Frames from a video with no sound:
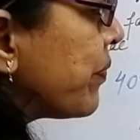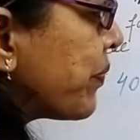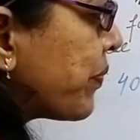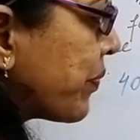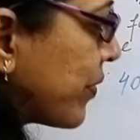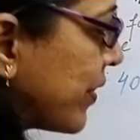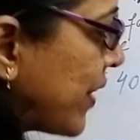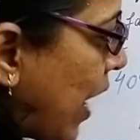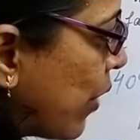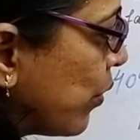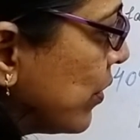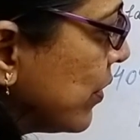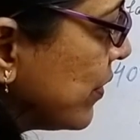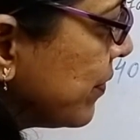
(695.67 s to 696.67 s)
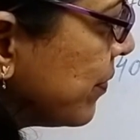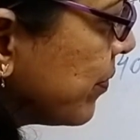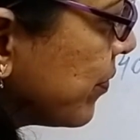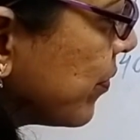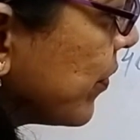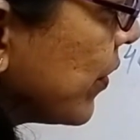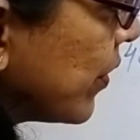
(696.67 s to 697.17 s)
Now
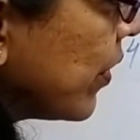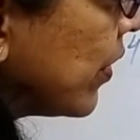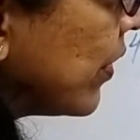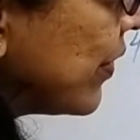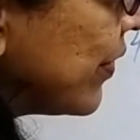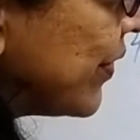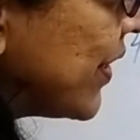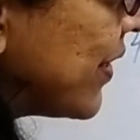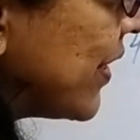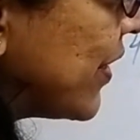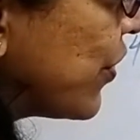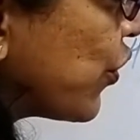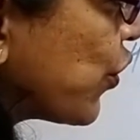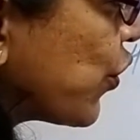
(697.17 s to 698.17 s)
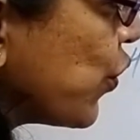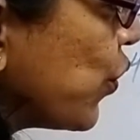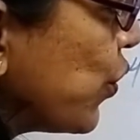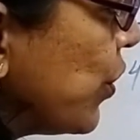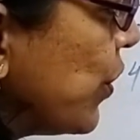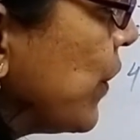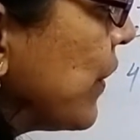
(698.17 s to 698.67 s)
this is
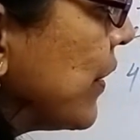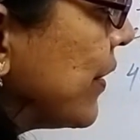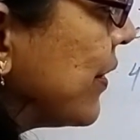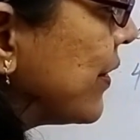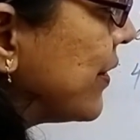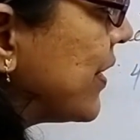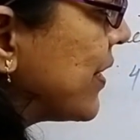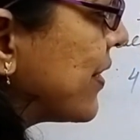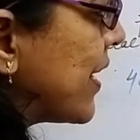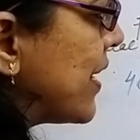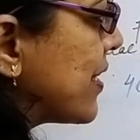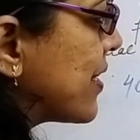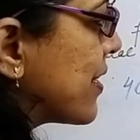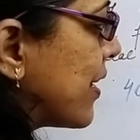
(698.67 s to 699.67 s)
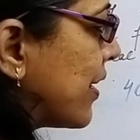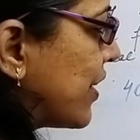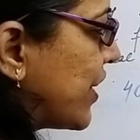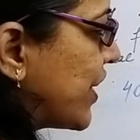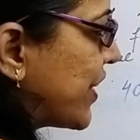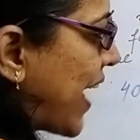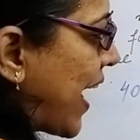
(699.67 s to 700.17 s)
2, this is
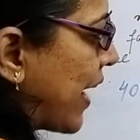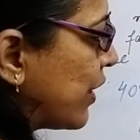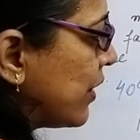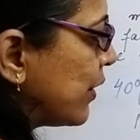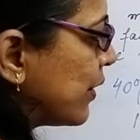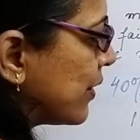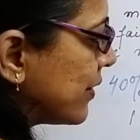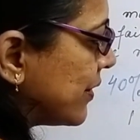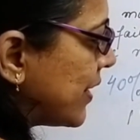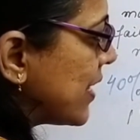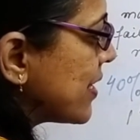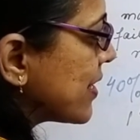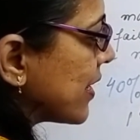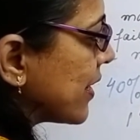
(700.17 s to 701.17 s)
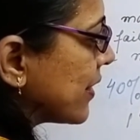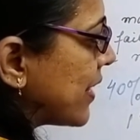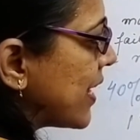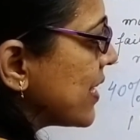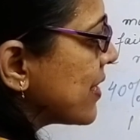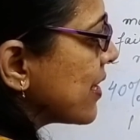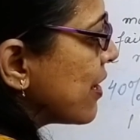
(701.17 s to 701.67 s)
10, this
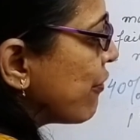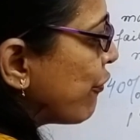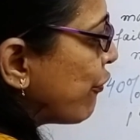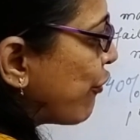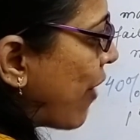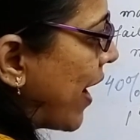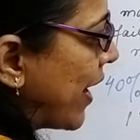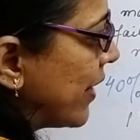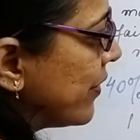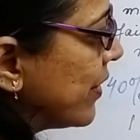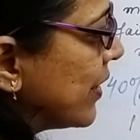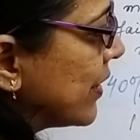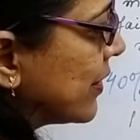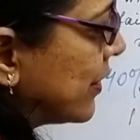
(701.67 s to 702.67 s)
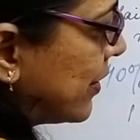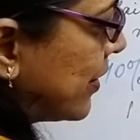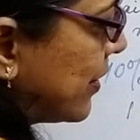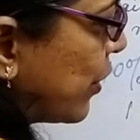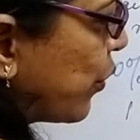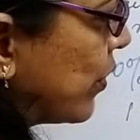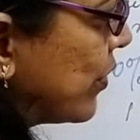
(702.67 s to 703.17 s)
5, this is
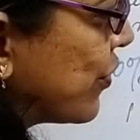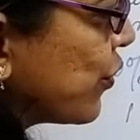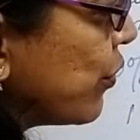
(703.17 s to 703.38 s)
equals to